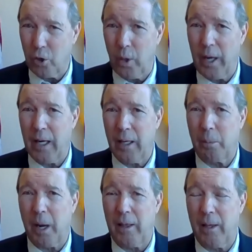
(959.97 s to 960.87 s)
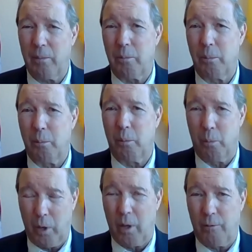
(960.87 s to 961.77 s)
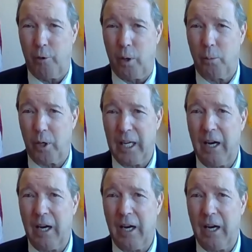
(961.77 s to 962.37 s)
created by the Affordable